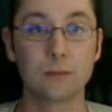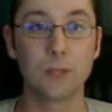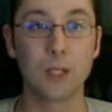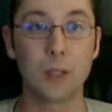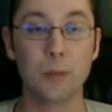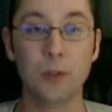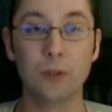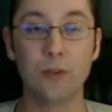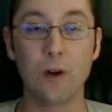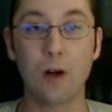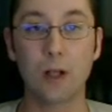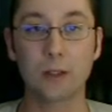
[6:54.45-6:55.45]
move
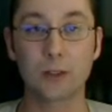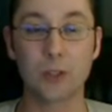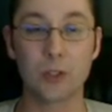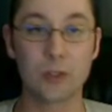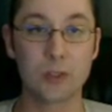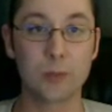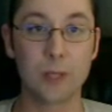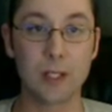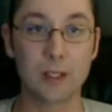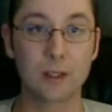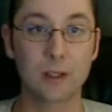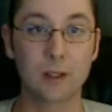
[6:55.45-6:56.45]
on, so to speak,
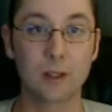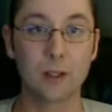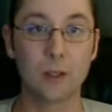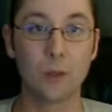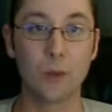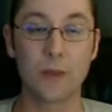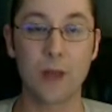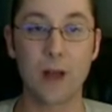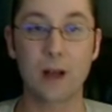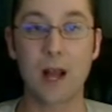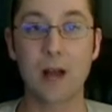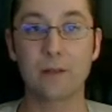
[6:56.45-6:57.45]

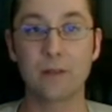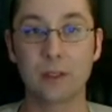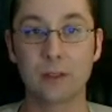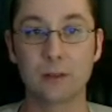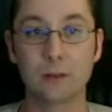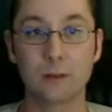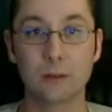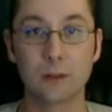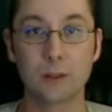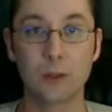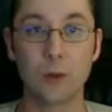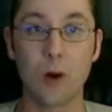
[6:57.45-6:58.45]
without having
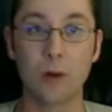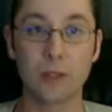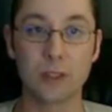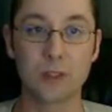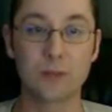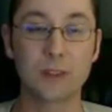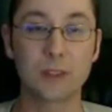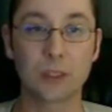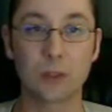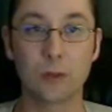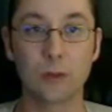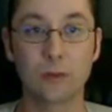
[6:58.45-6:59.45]
to always
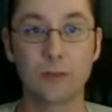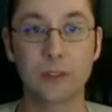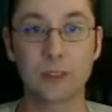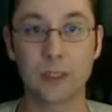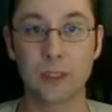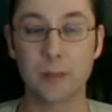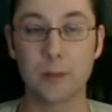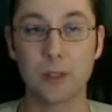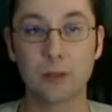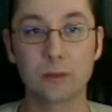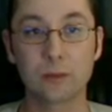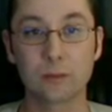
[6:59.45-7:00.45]
physically
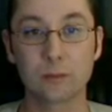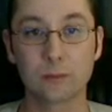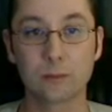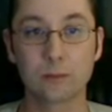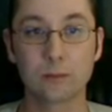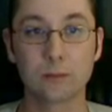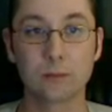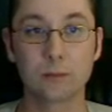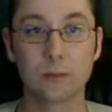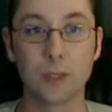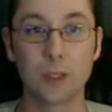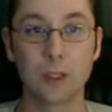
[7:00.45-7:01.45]
move,
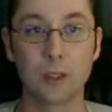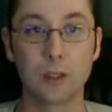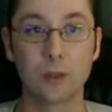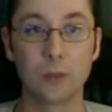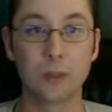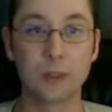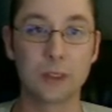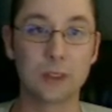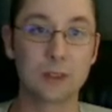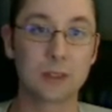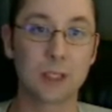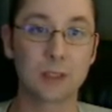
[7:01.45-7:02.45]
which
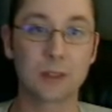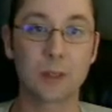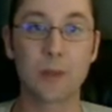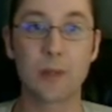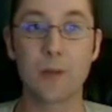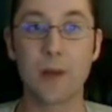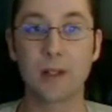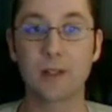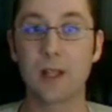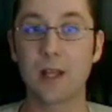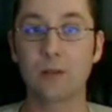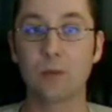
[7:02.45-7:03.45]
is some of the
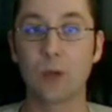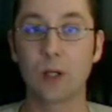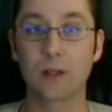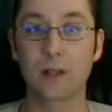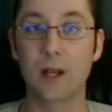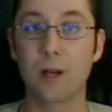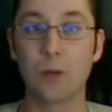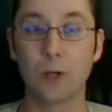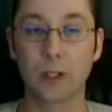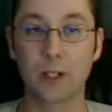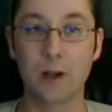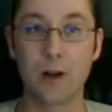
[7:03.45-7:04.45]
meditative work that I'm
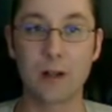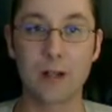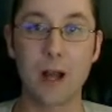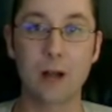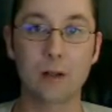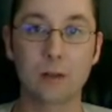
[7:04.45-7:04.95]
working on now.